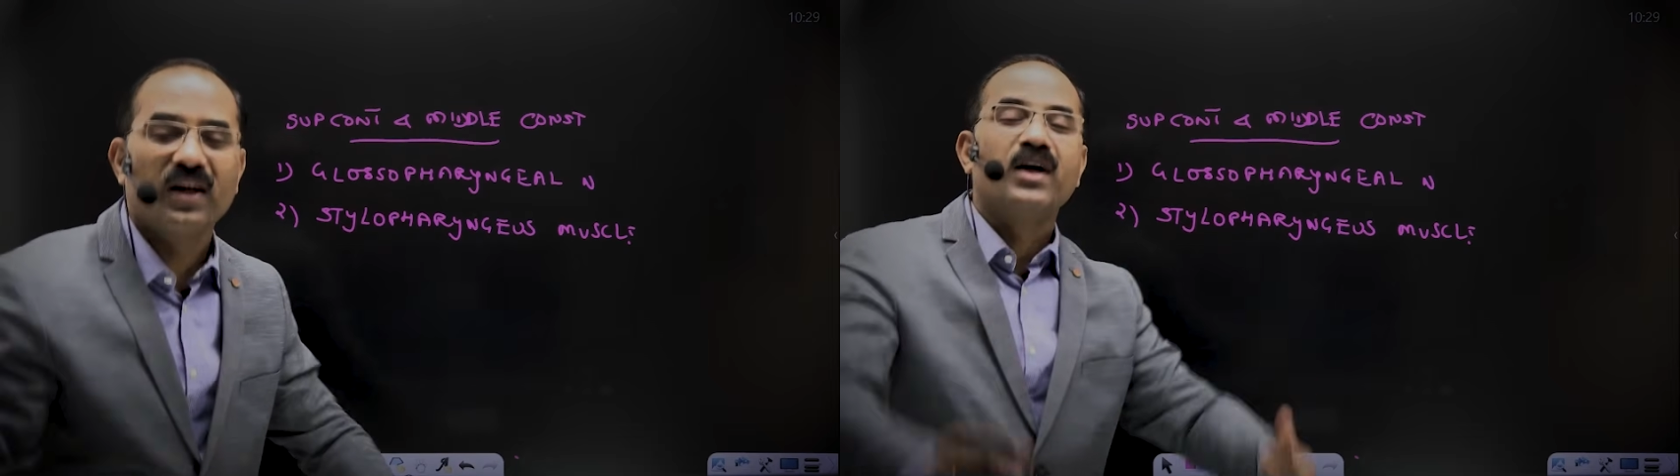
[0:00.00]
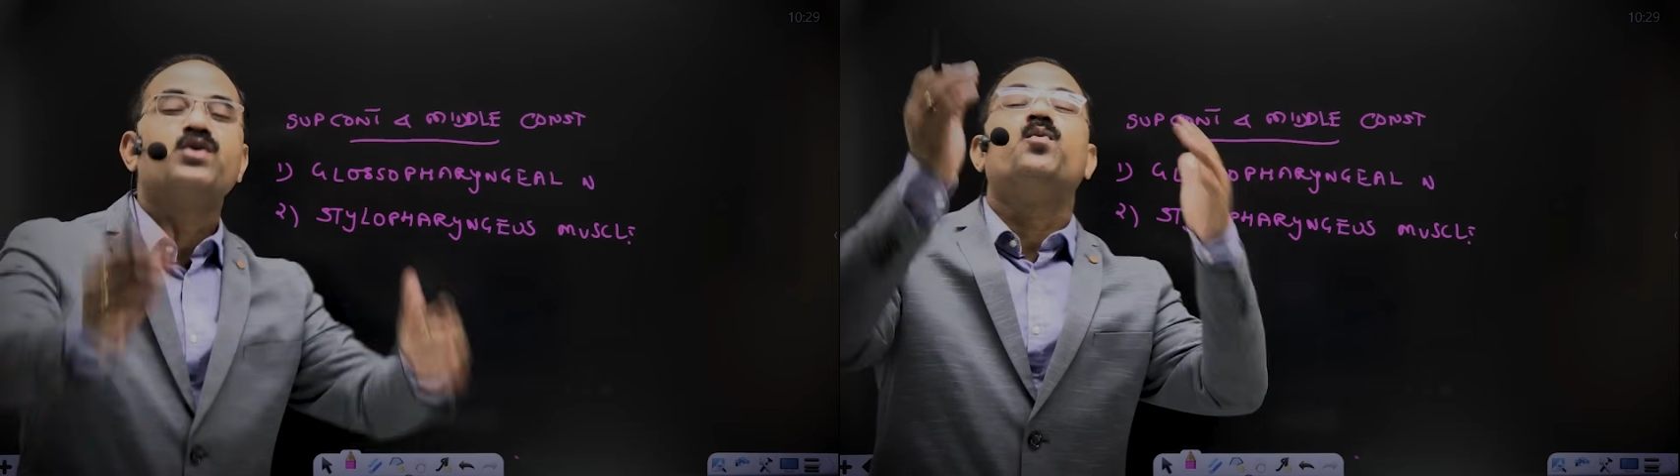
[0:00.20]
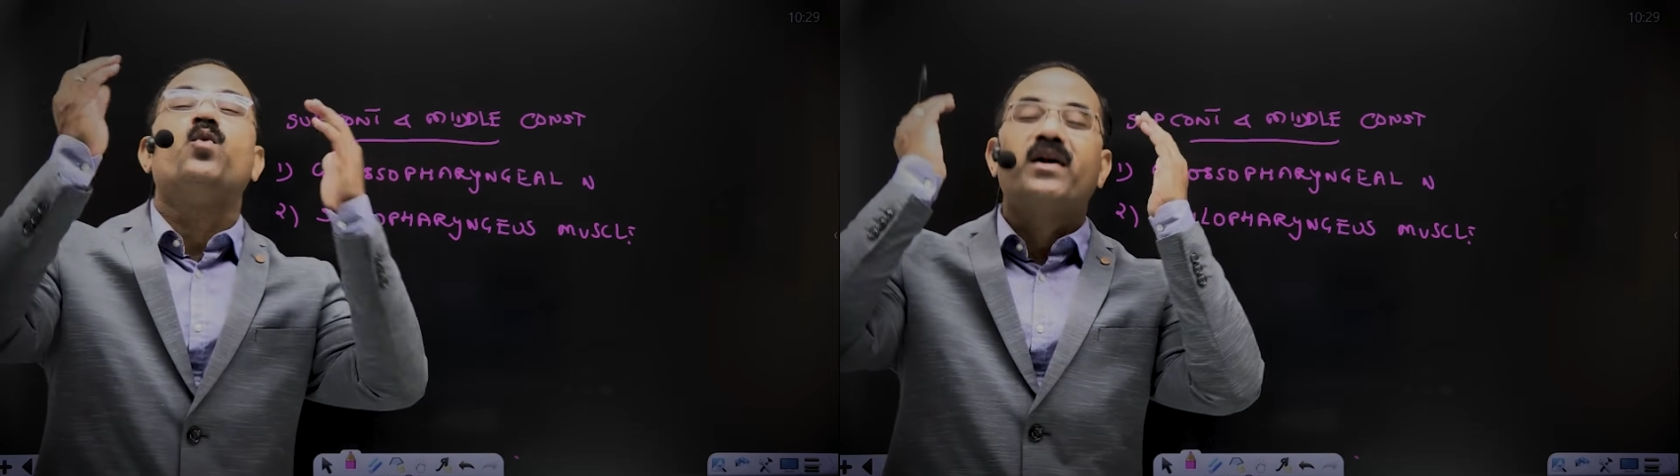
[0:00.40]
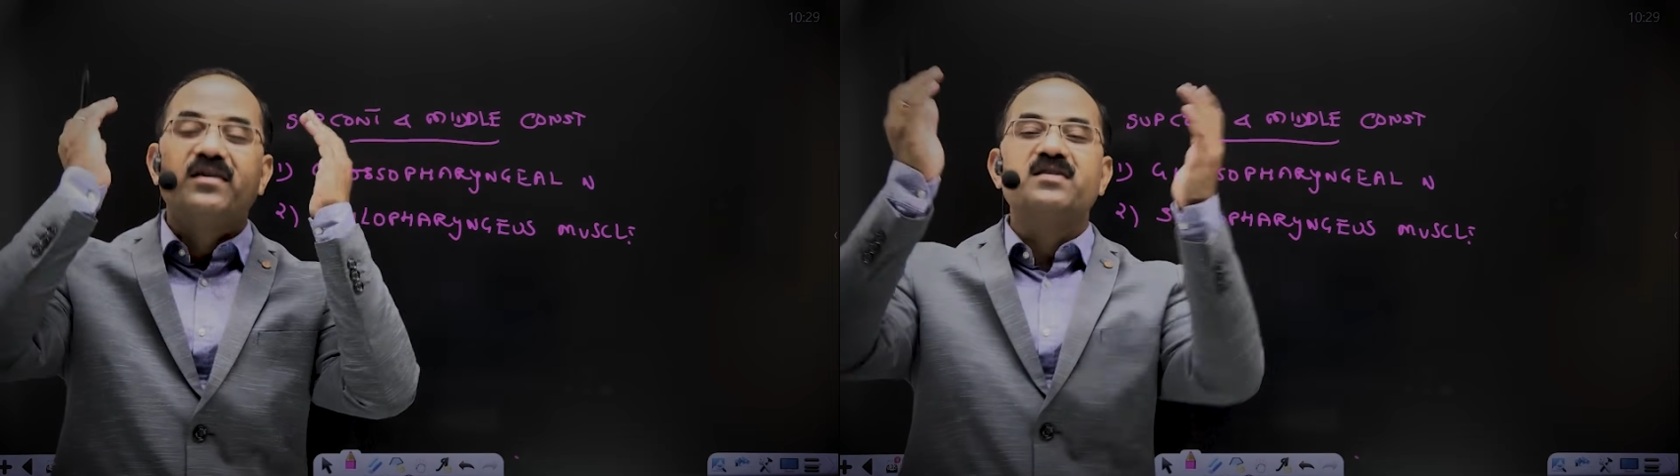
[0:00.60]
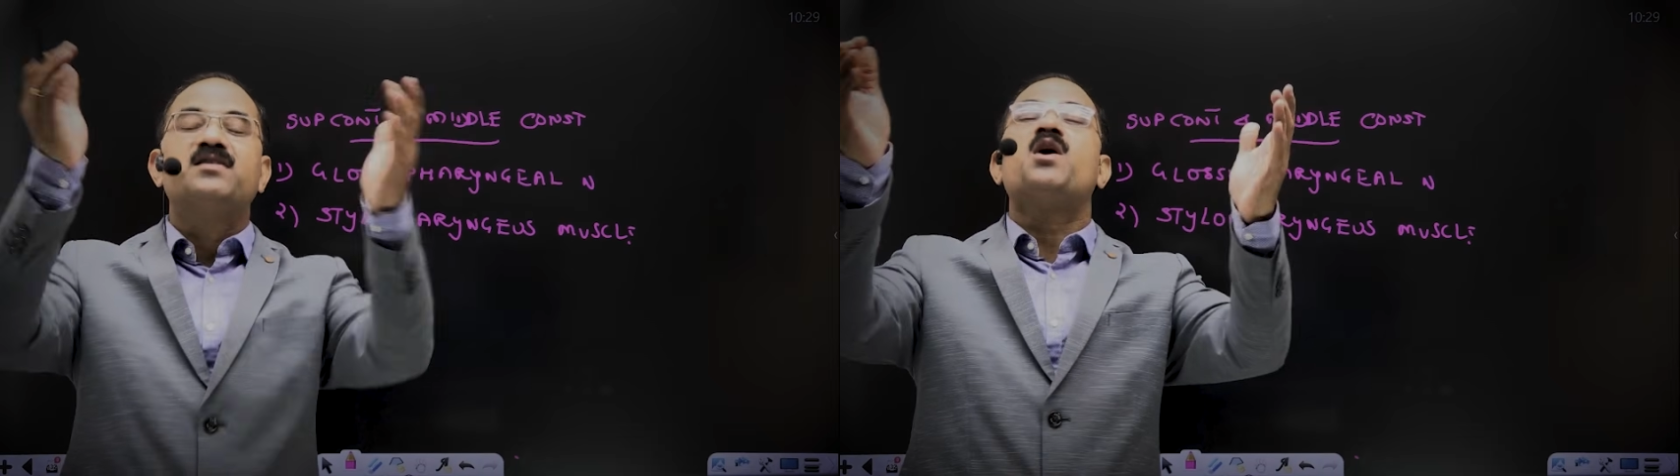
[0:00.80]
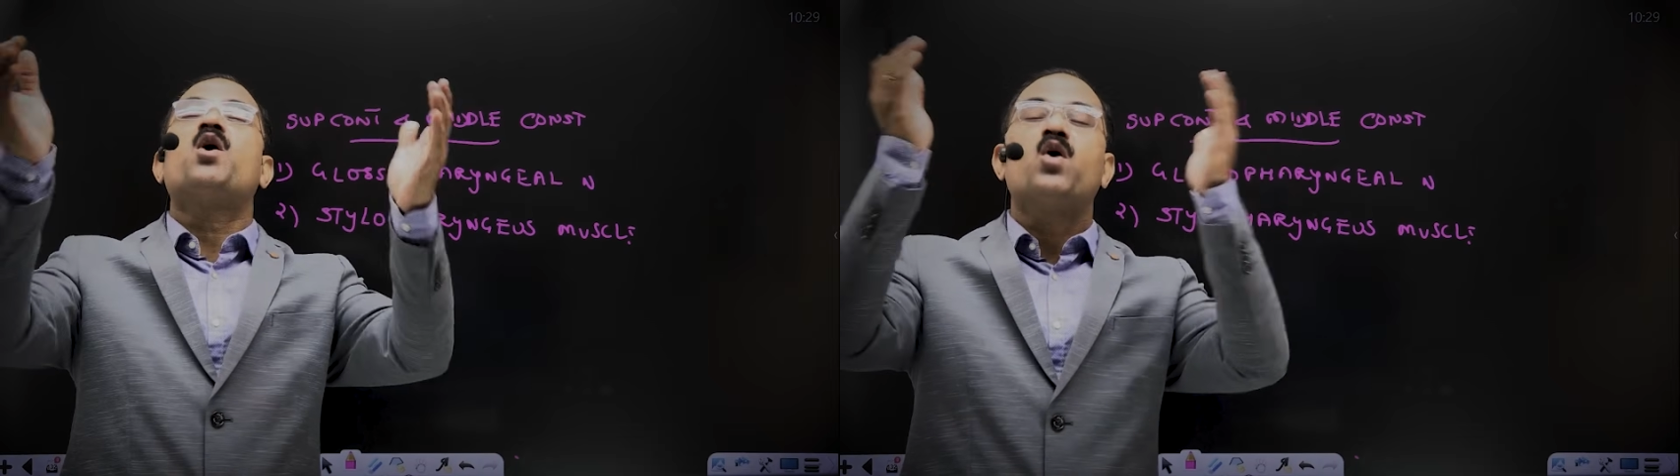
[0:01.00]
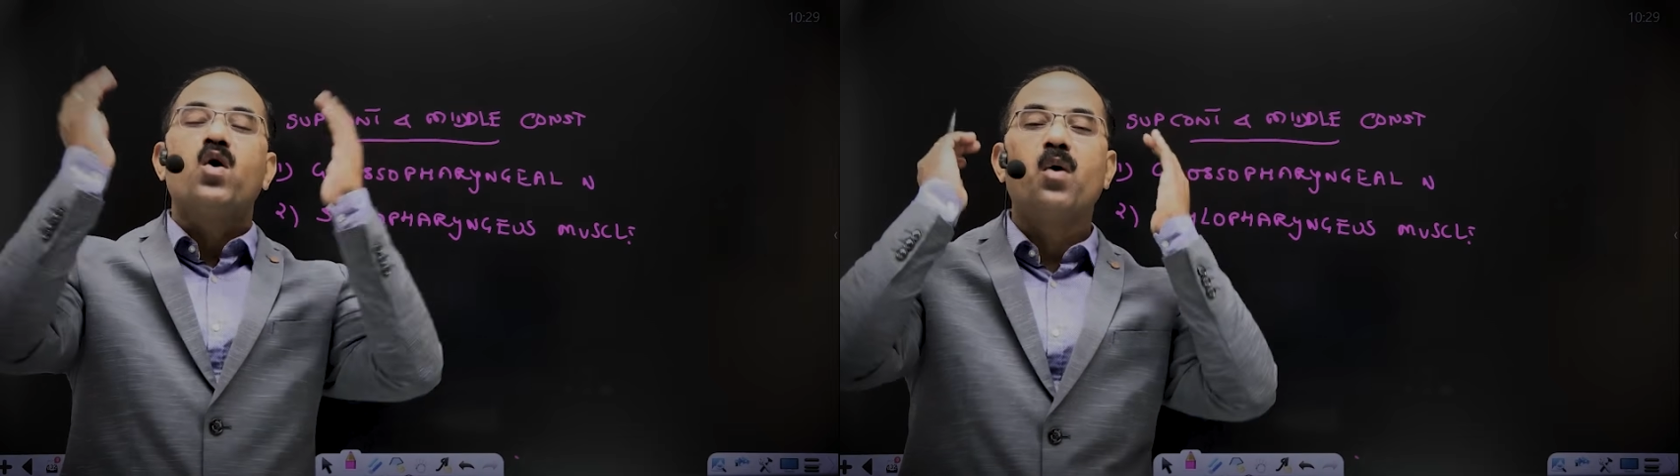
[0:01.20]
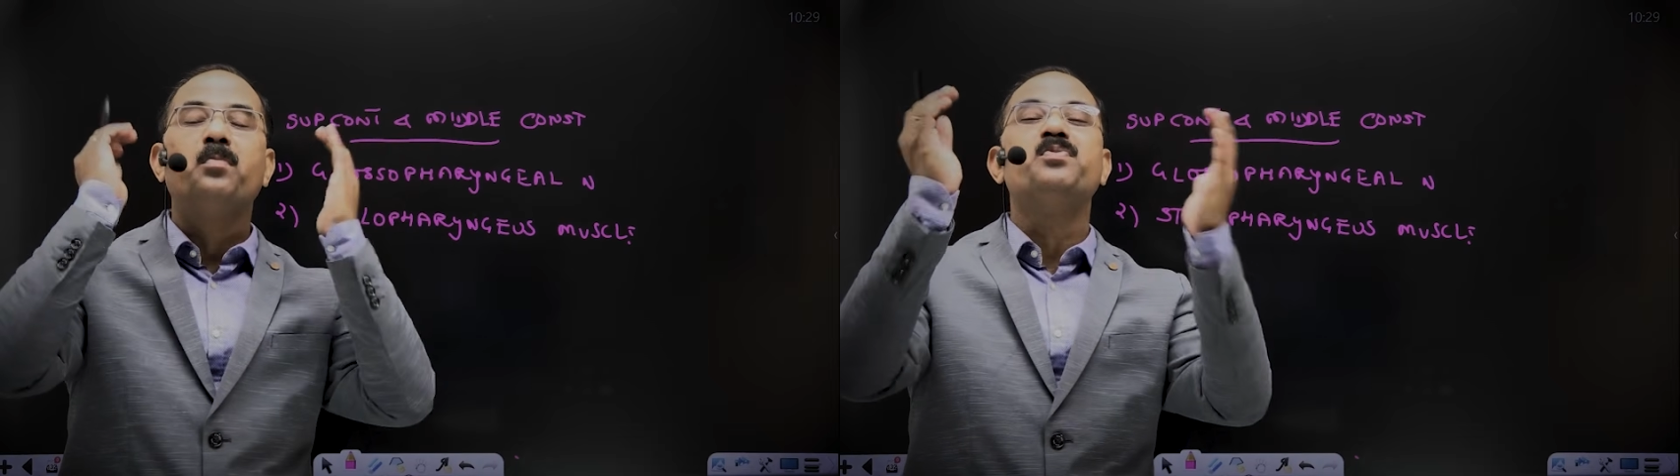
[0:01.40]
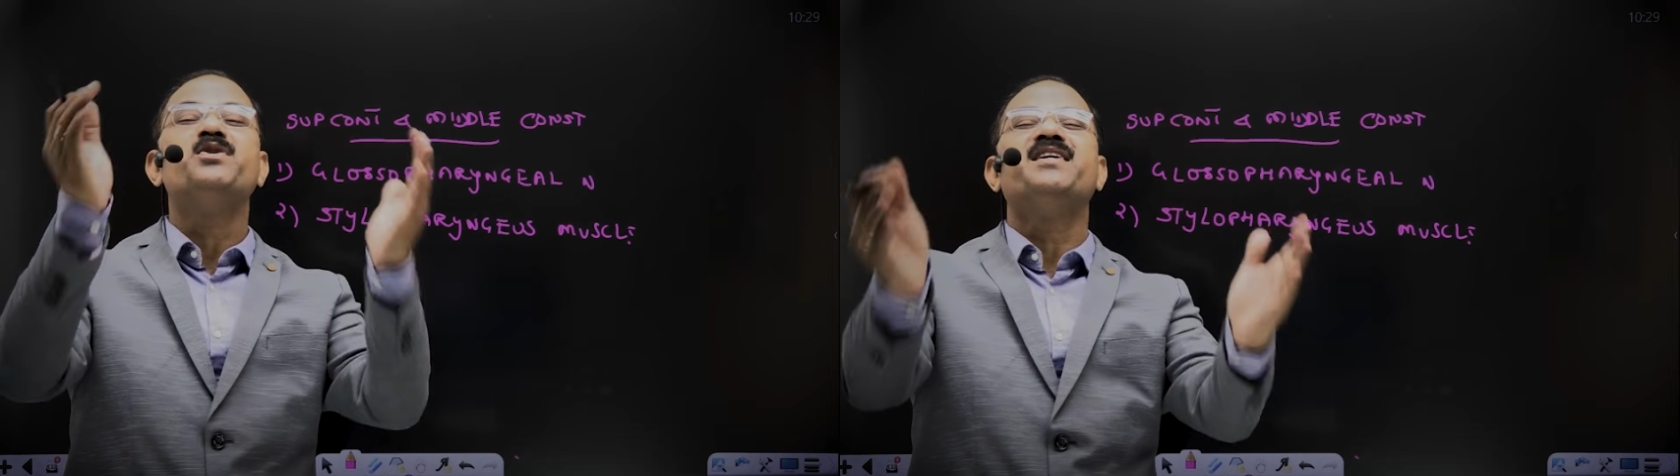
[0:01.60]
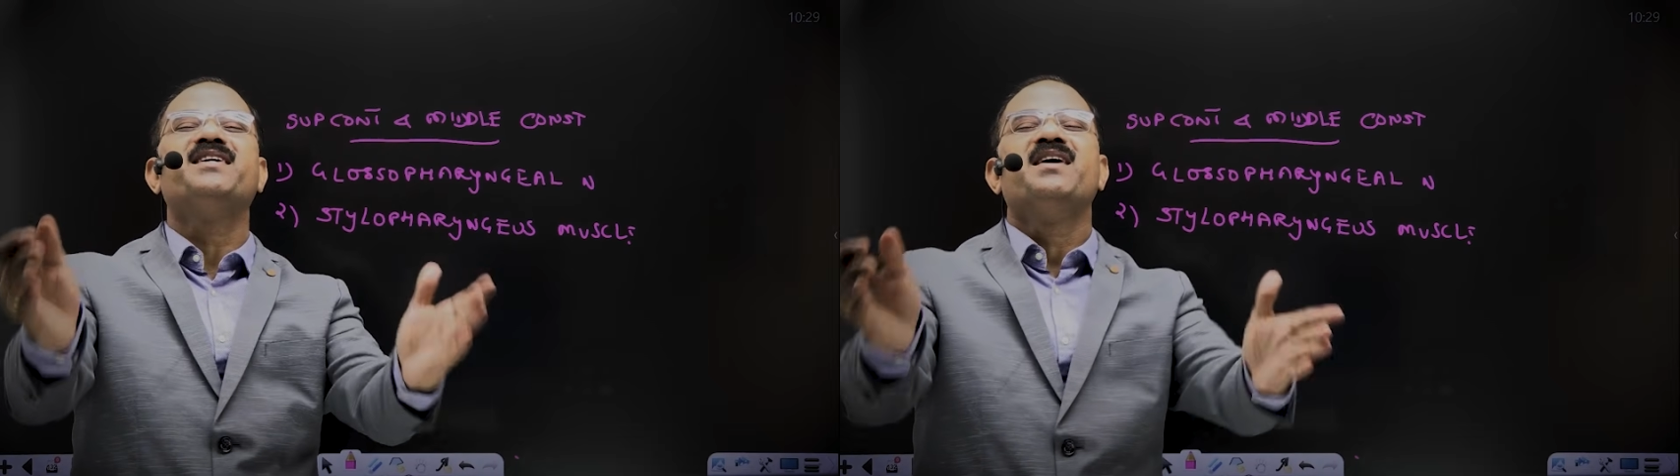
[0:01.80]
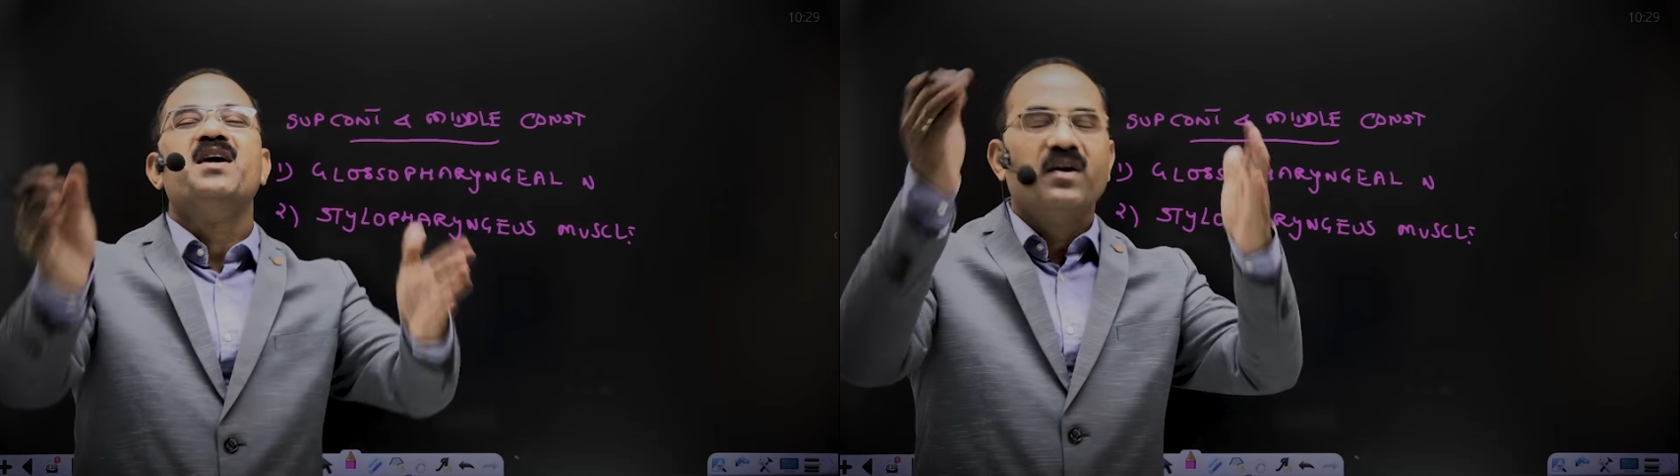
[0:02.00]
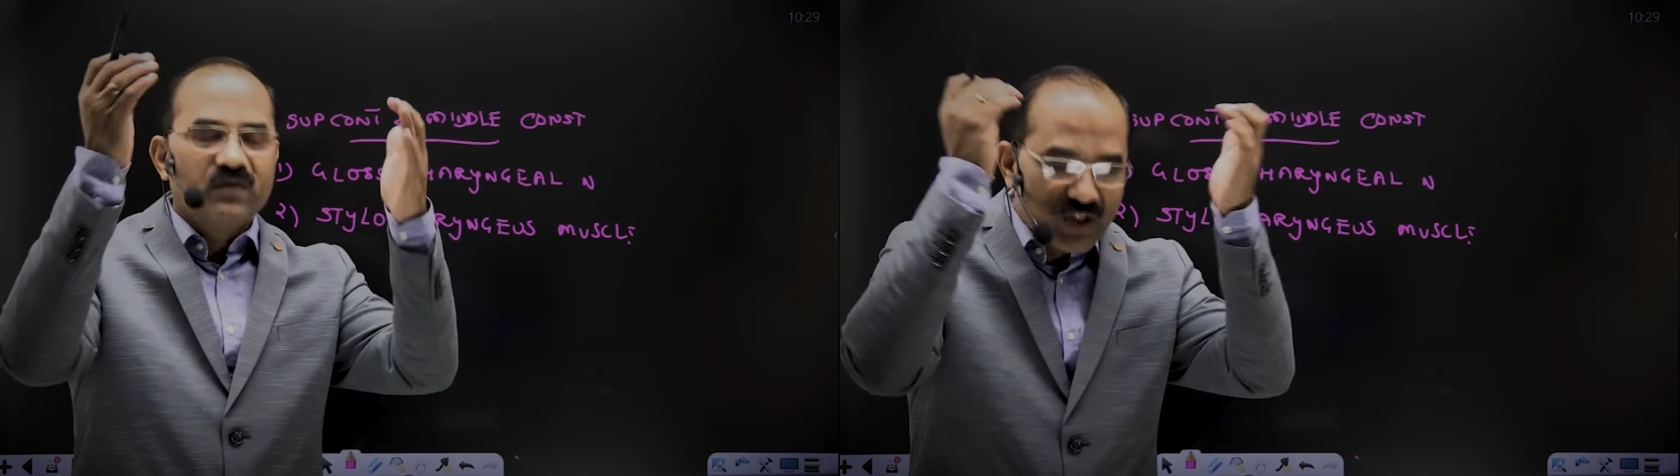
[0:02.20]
what is the component which the